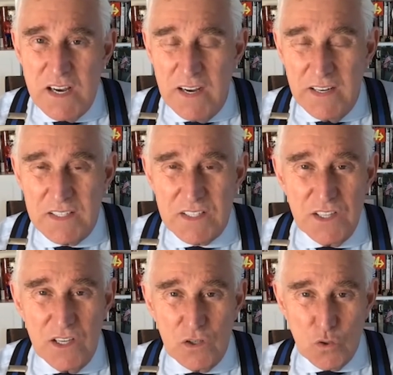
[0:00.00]
and it's
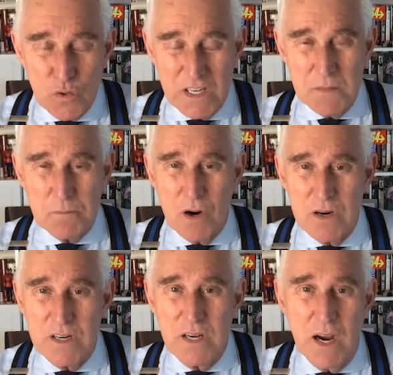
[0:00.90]
the Green
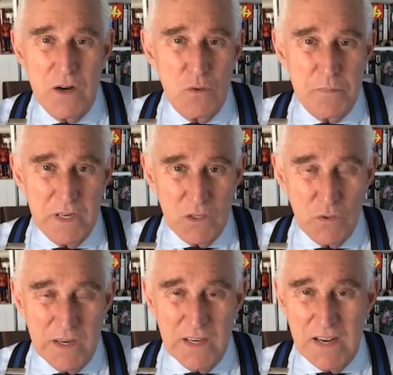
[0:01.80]
Party. I don't mean
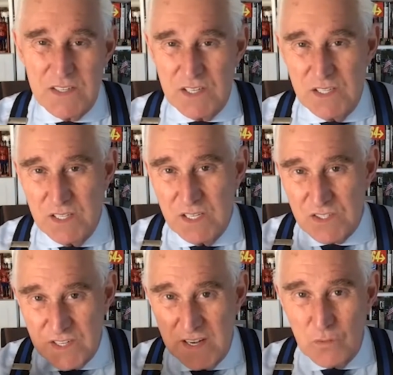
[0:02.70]
green as in the
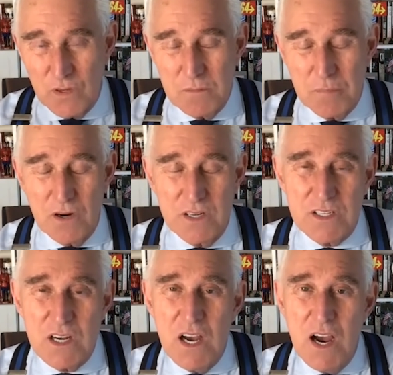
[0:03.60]
state Green
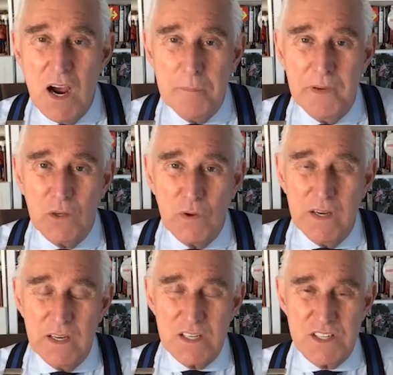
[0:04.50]
parties. I mean
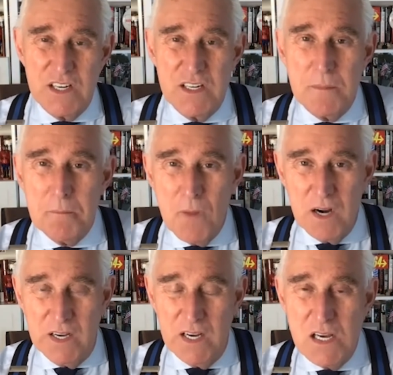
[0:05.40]
green as in
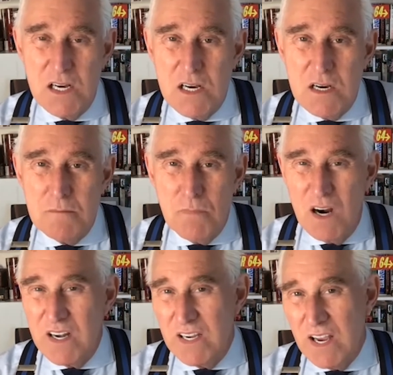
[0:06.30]
money
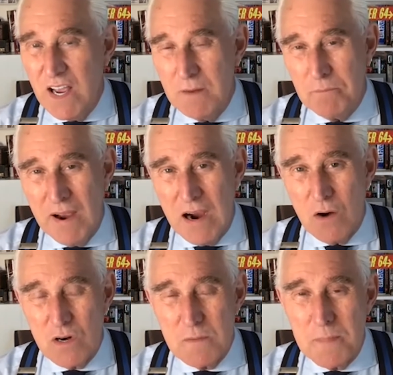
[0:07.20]
and
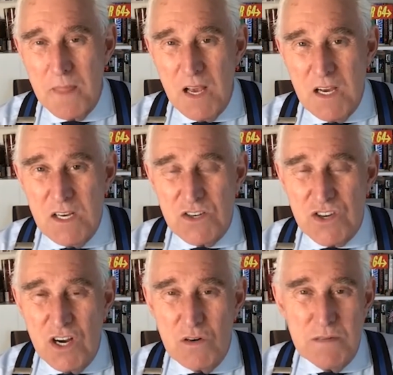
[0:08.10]
power.
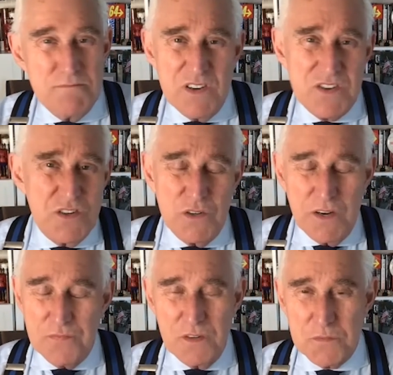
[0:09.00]
So there's no
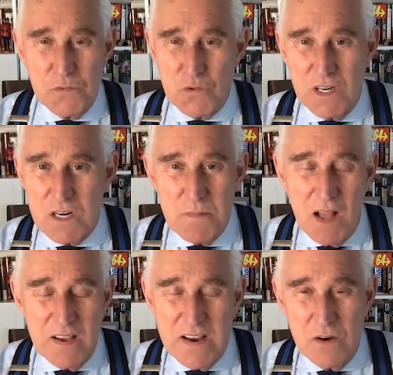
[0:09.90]
difference between
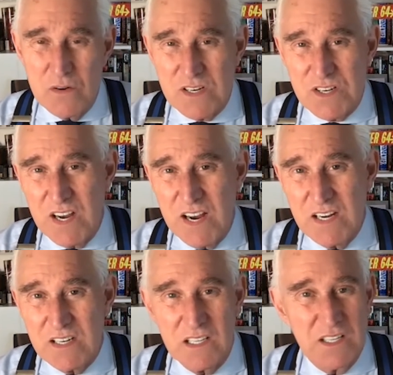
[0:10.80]
Kamala Harris
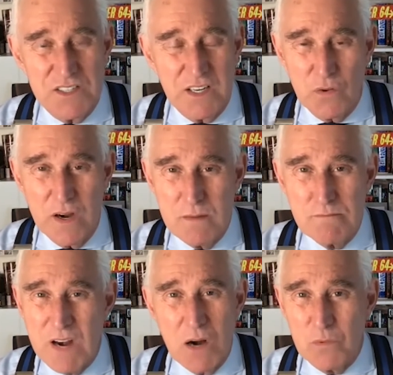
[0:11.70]
and Lindsey Graham.
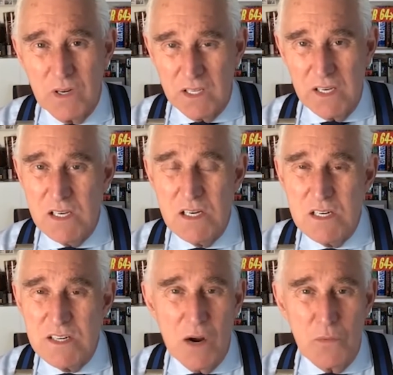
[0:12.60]
Not really,
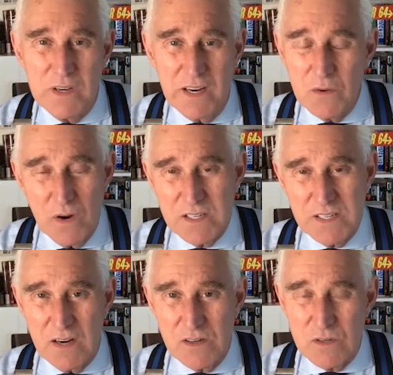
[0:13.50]
not when you get right
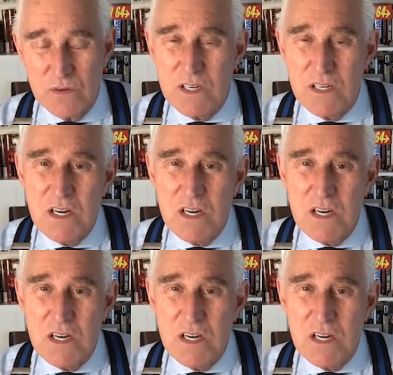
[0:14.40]
down to it.